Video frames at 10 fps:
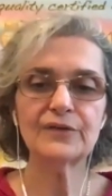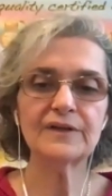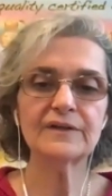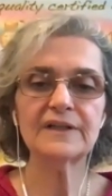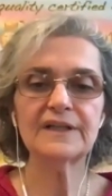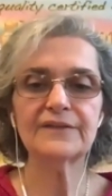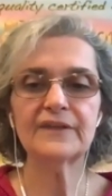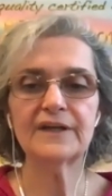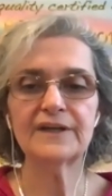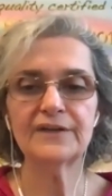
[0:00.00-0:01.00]
You can click
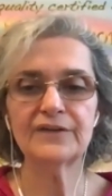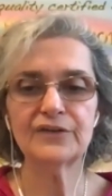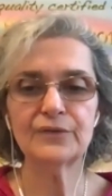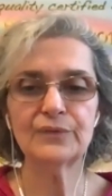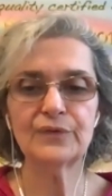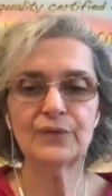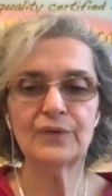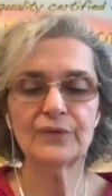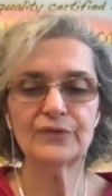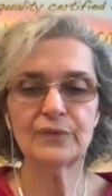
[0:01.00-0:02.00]
there and you'll know
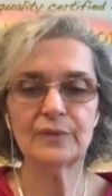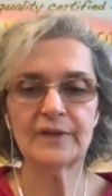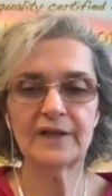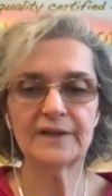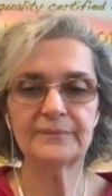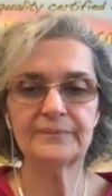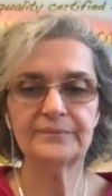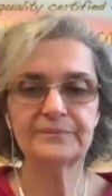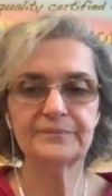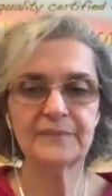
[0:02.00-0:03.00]
how to apply,
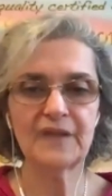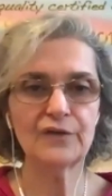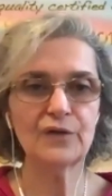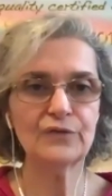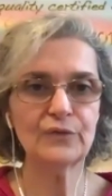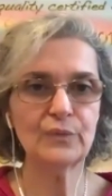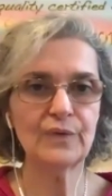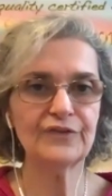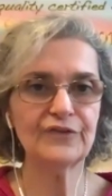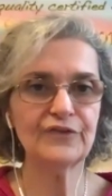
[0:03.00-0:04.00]
and also
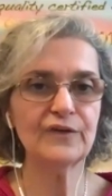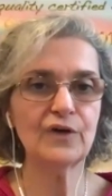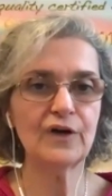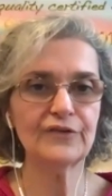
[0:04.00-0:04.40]
what's the